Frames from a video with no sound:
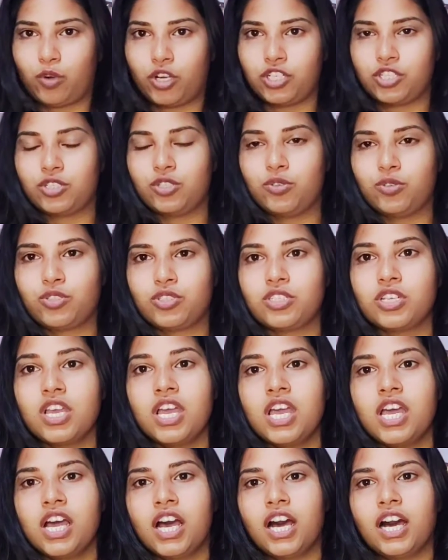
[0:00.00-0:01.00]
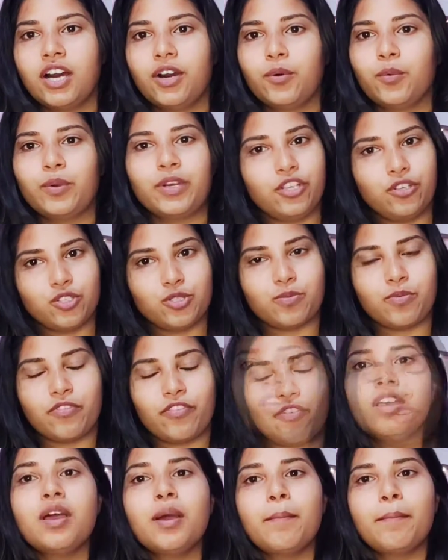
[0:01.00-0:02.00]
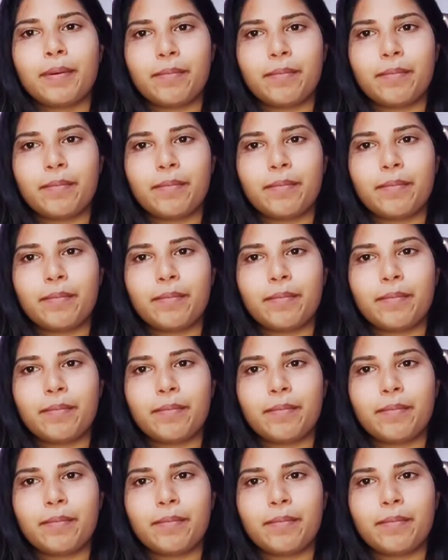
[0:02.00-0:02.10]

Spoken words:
watched those videos before.